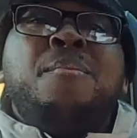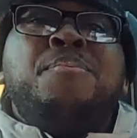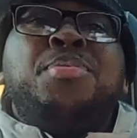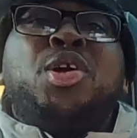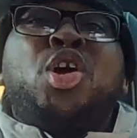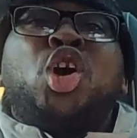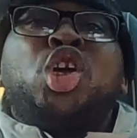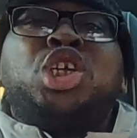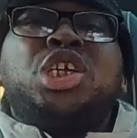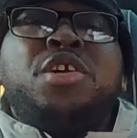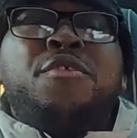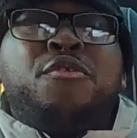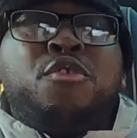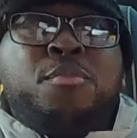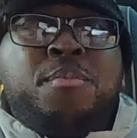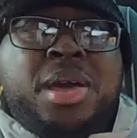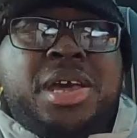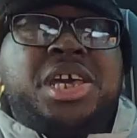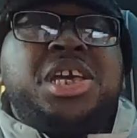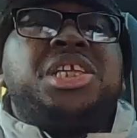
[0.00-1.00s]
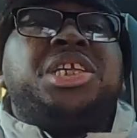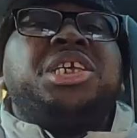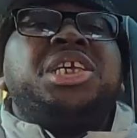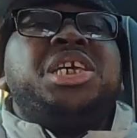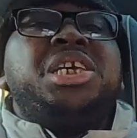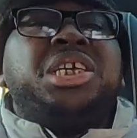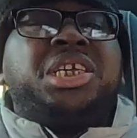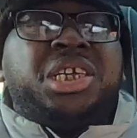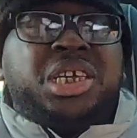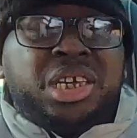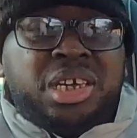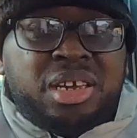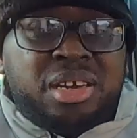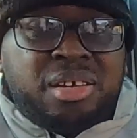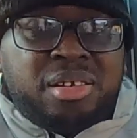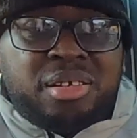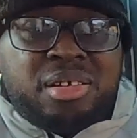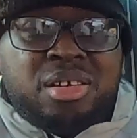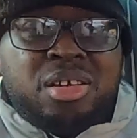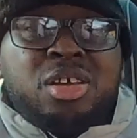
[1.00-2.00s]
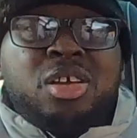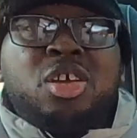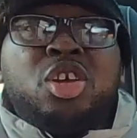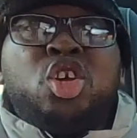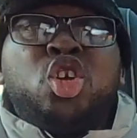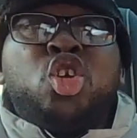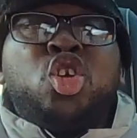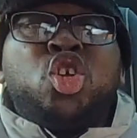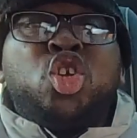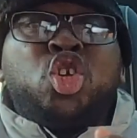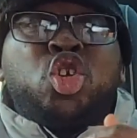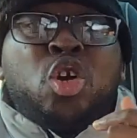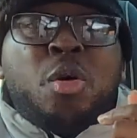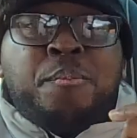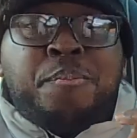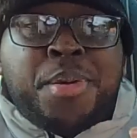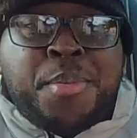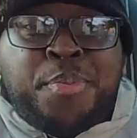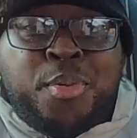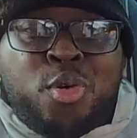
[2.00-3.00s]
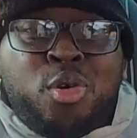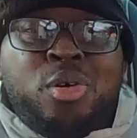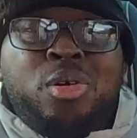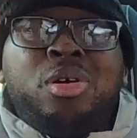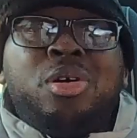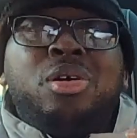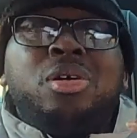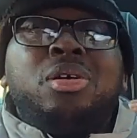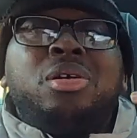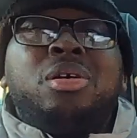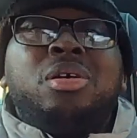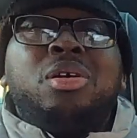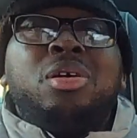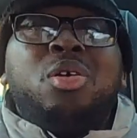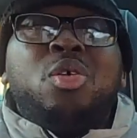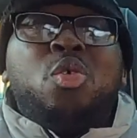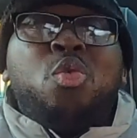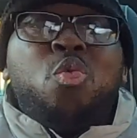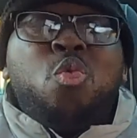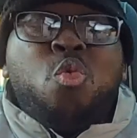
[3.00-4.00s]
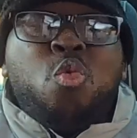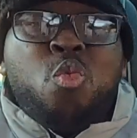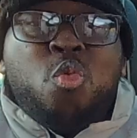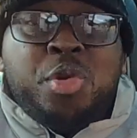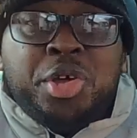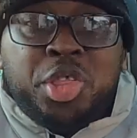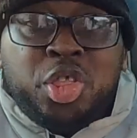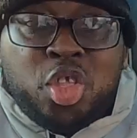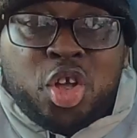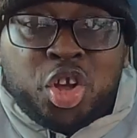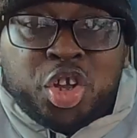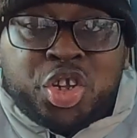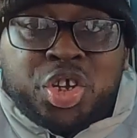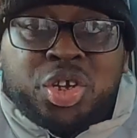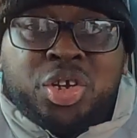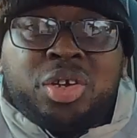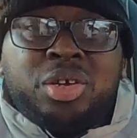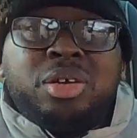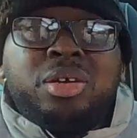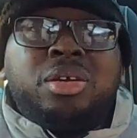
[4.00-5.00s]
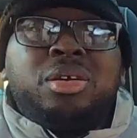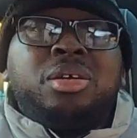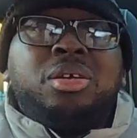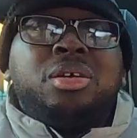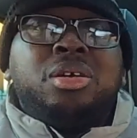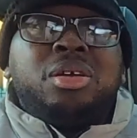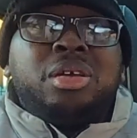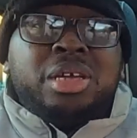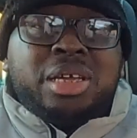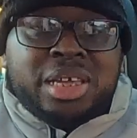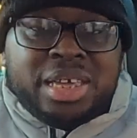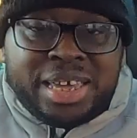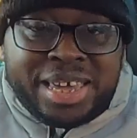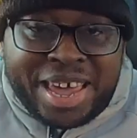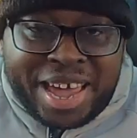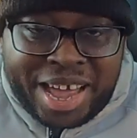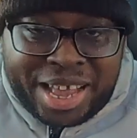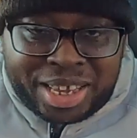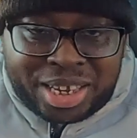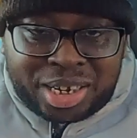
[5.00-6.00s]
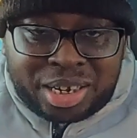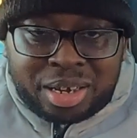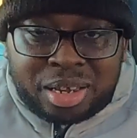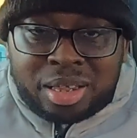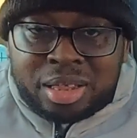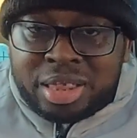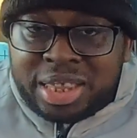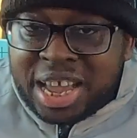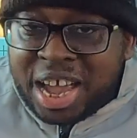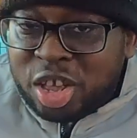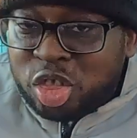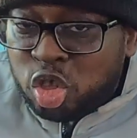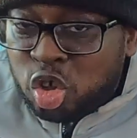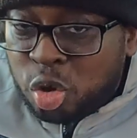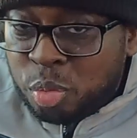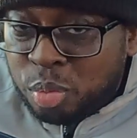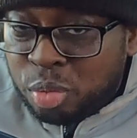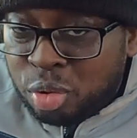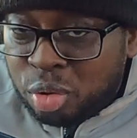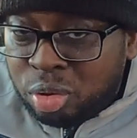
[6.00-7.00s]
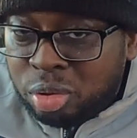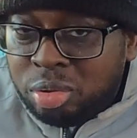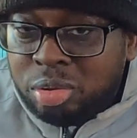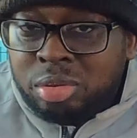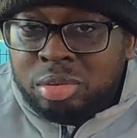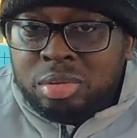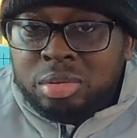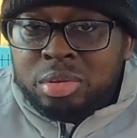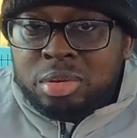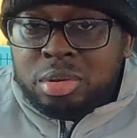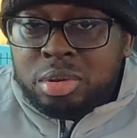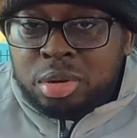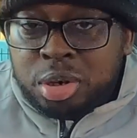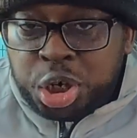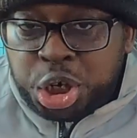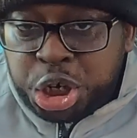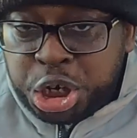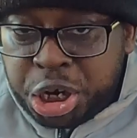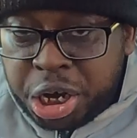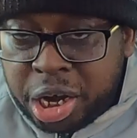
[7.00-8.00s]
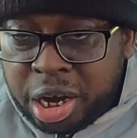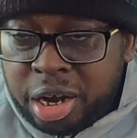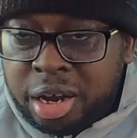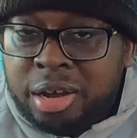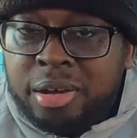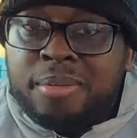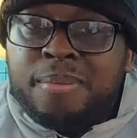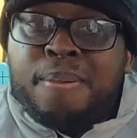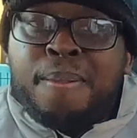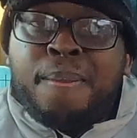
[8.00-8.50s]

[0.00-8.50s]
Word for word: Because if we make it easy, some people will not get their normal share.